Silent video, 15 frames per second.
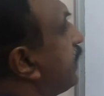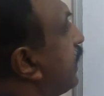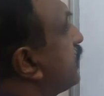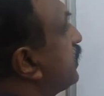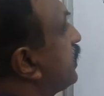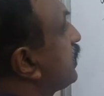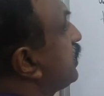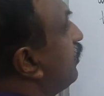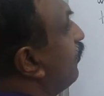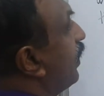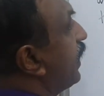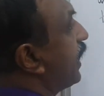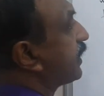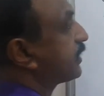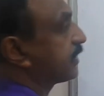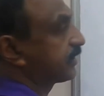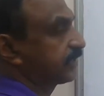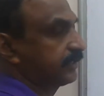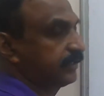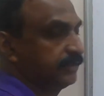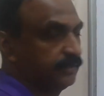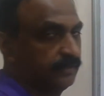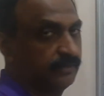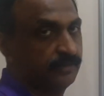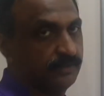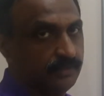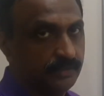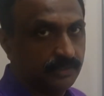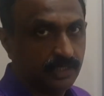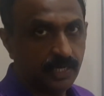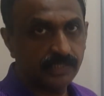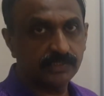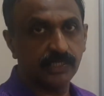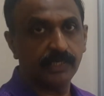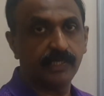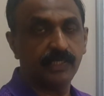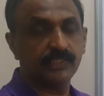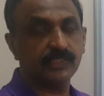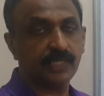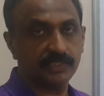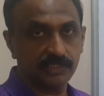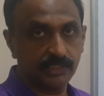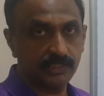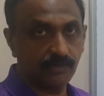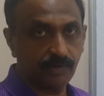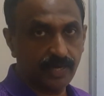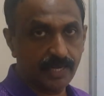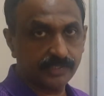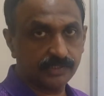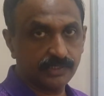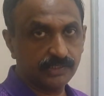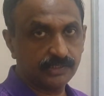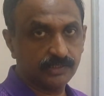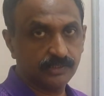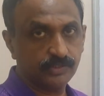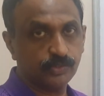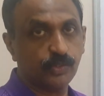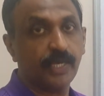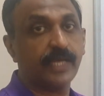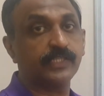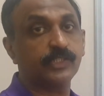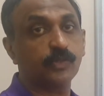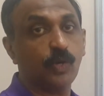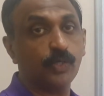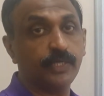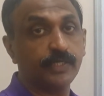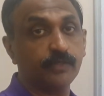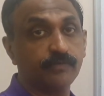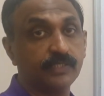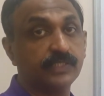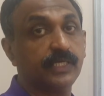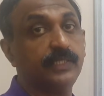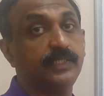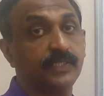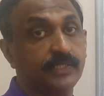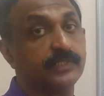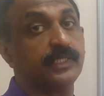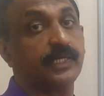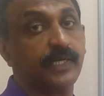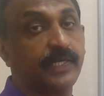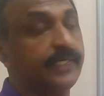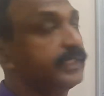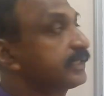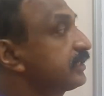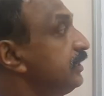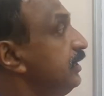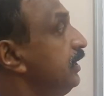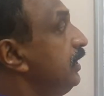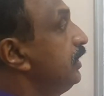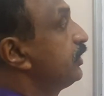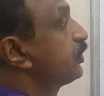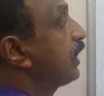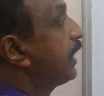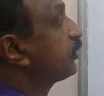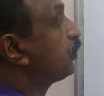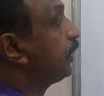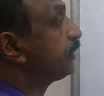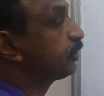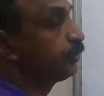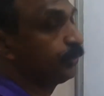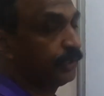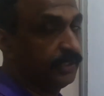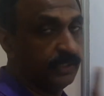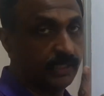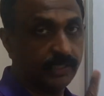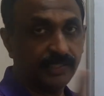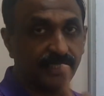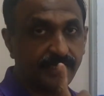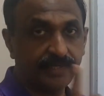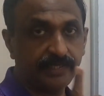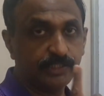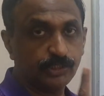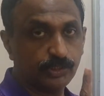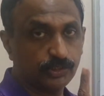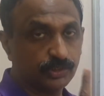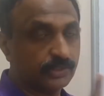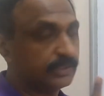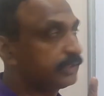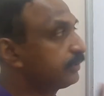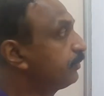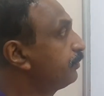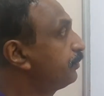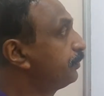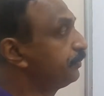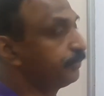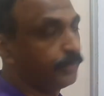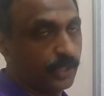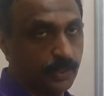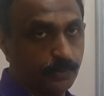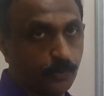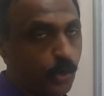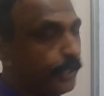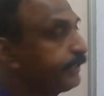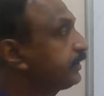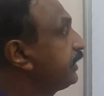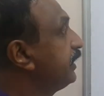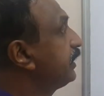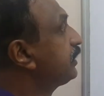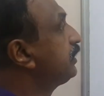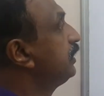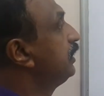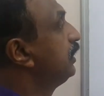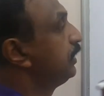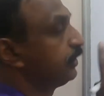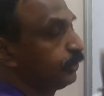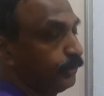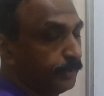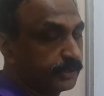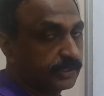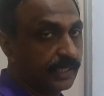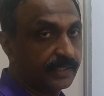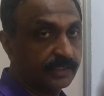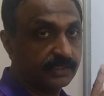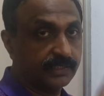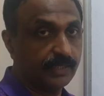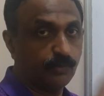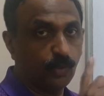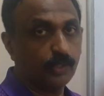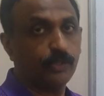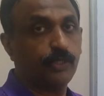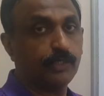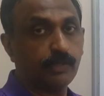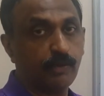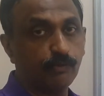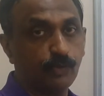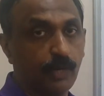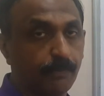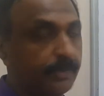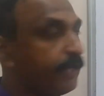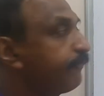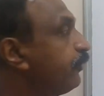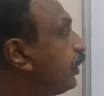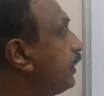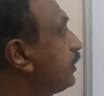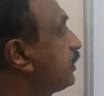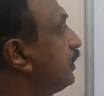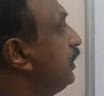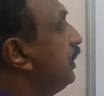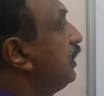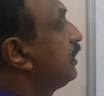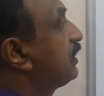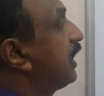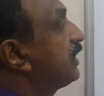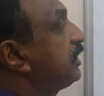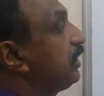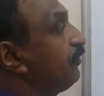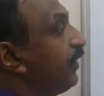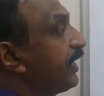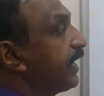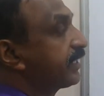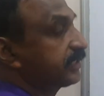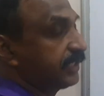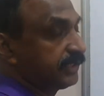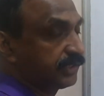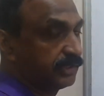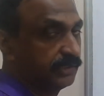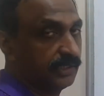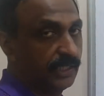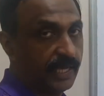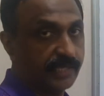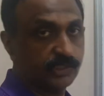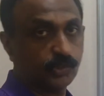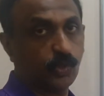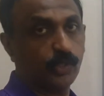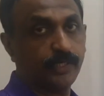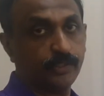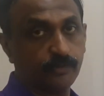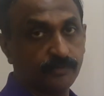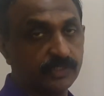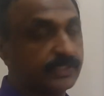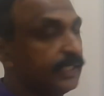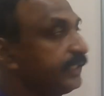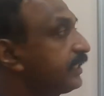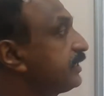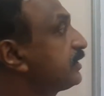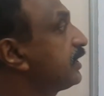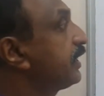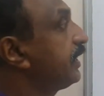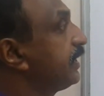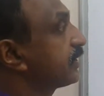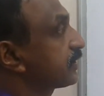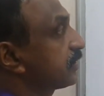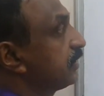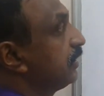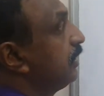touches the y-axis. A circle is touching the y-axis. So x coordinate of the center is the radius. So as soon as each point here, you must understand what you have to apply for it. Touching y-axis, x coordinate of the center is the radius.